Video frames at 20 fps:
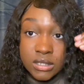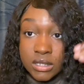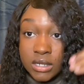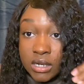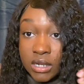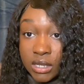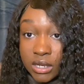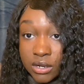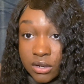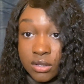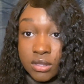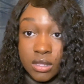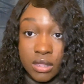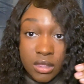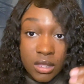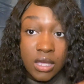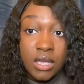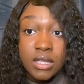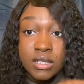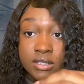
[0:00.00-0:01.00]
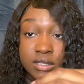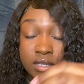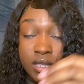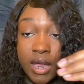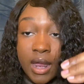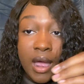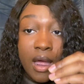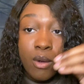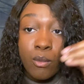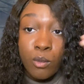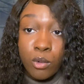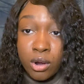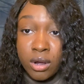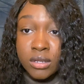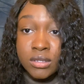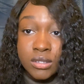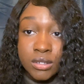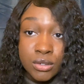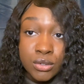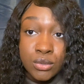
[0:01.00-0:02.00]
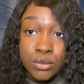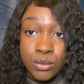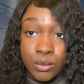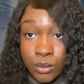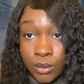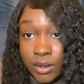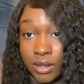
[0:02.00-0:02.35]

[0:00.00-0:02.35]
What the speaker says: near the things that I want to do?